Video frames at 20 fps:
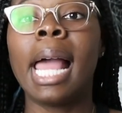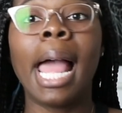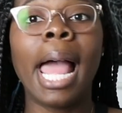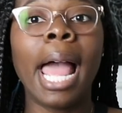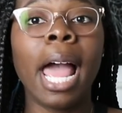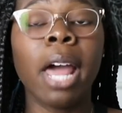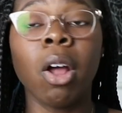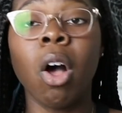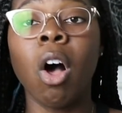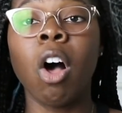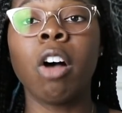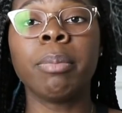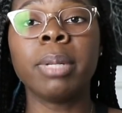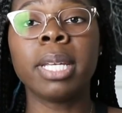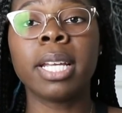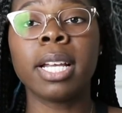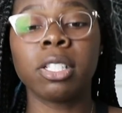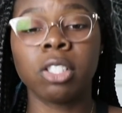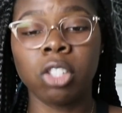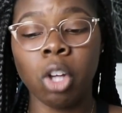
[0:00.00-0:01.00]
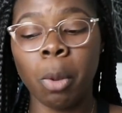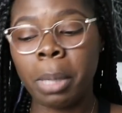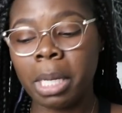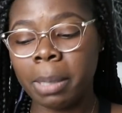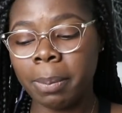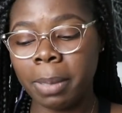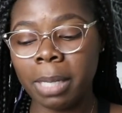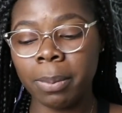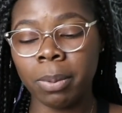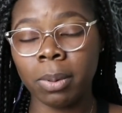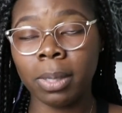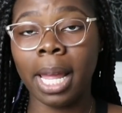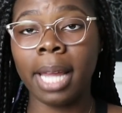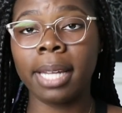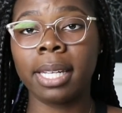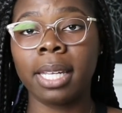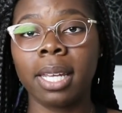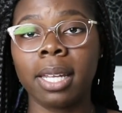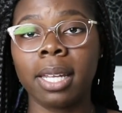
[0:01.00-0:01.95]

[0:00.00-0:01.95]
at all because so many people like